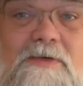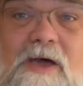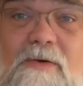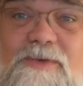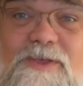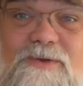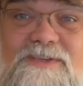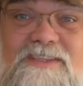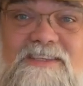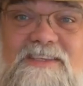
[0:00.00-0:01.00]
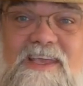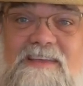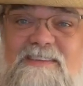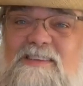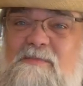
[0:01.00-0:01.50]
I will use in the
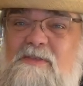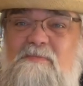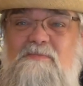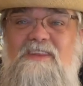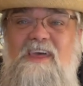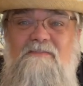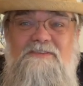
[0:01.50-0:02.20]
skin. Some of them never